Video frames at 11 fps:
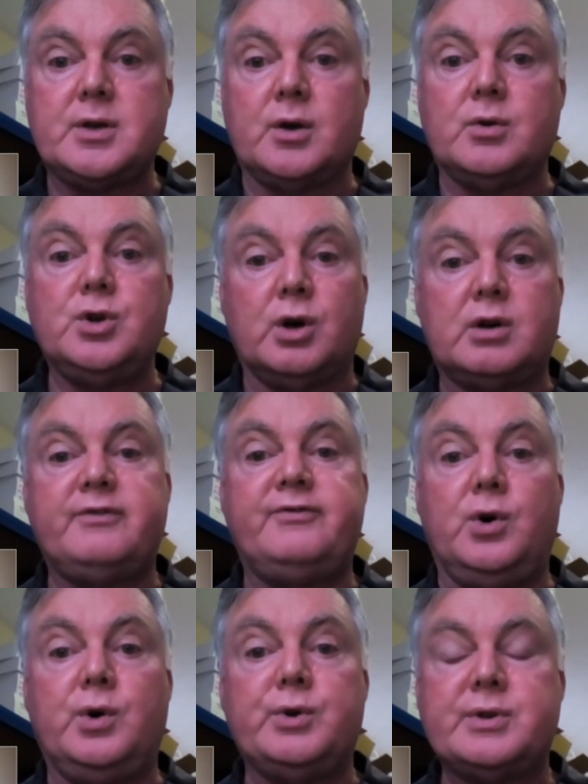So look
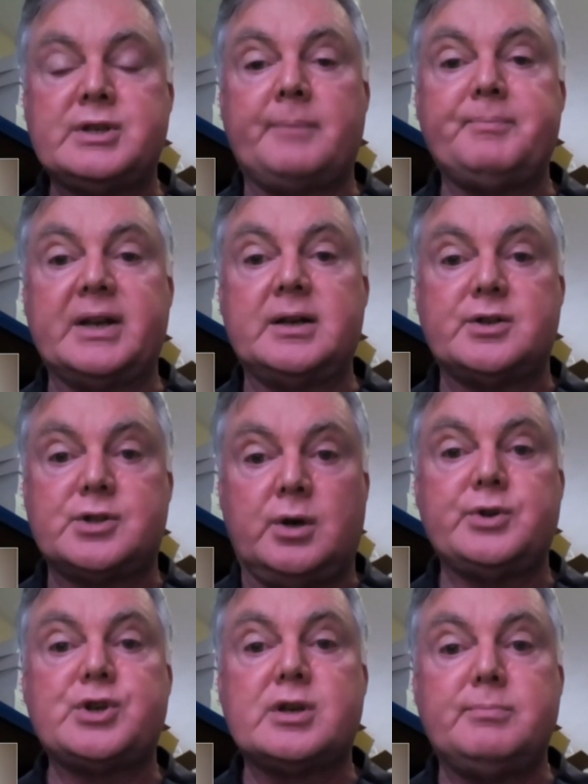for something that's
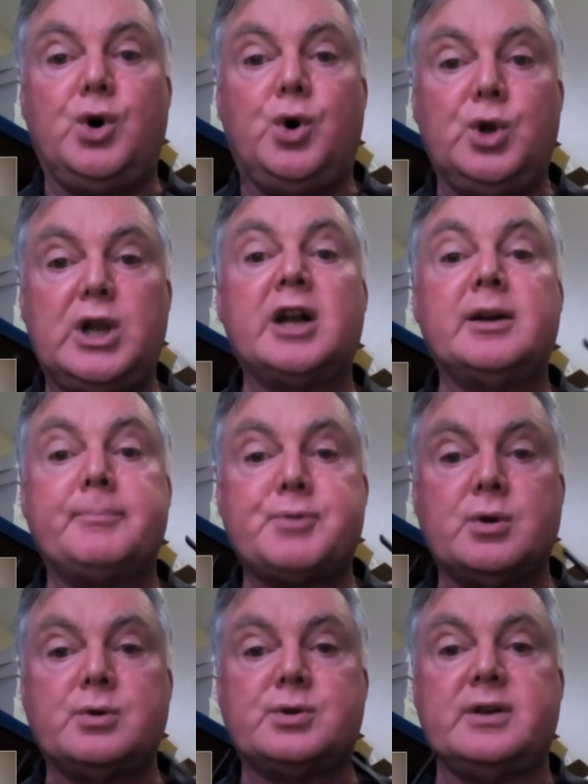got small,
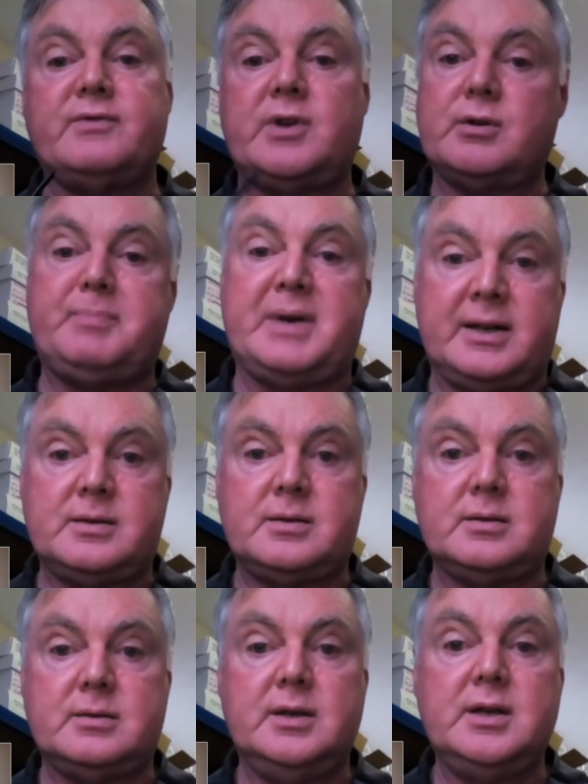unobtrusive nose
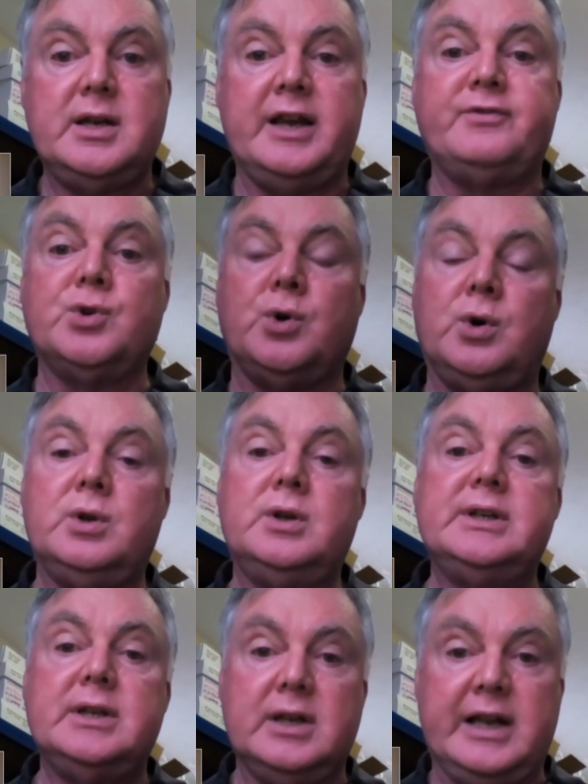pads. If you're
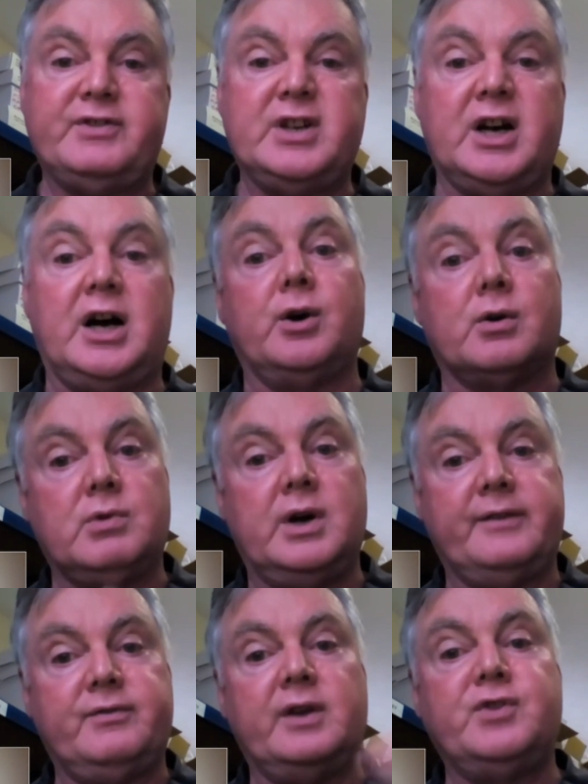left eye or right,
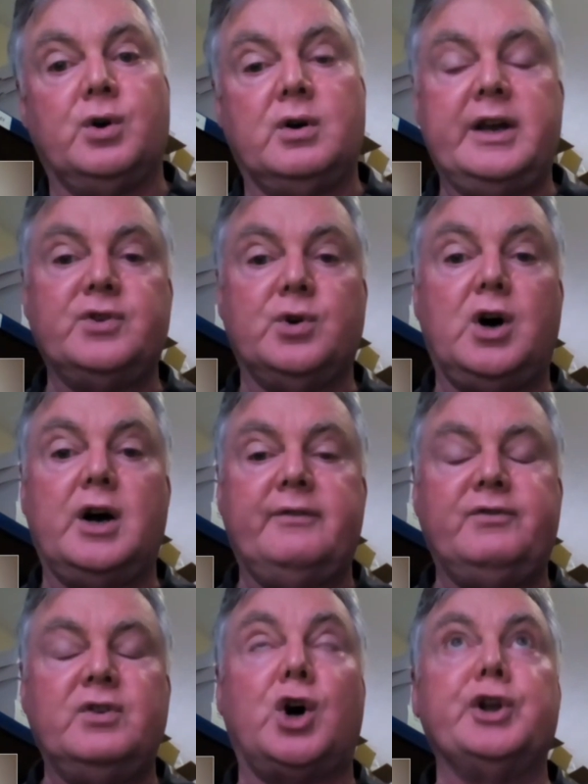if
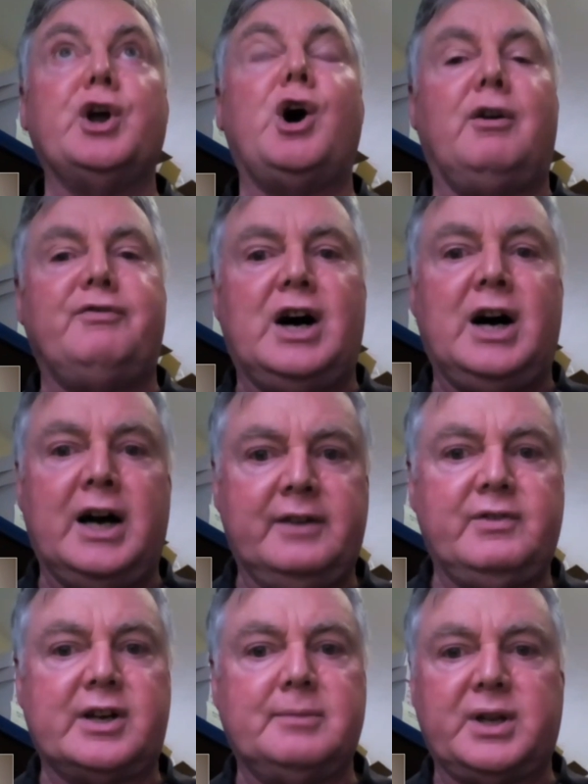you've got an off eye,
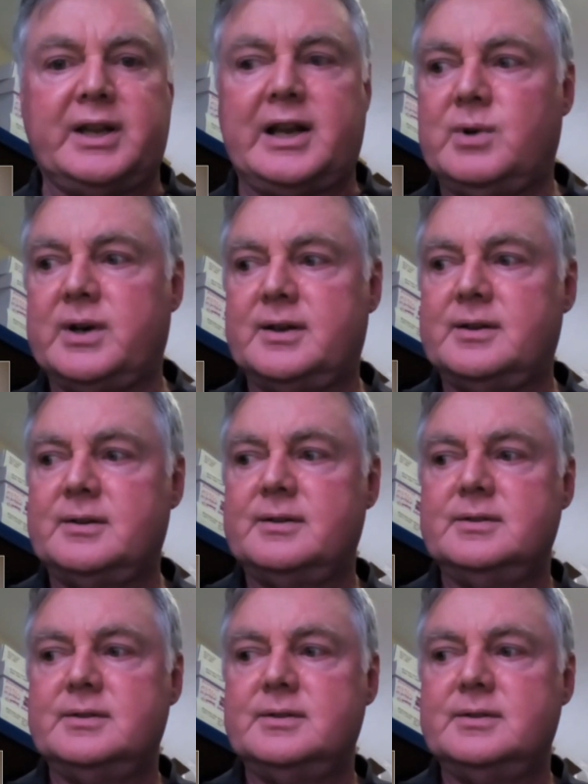if I can put it that way.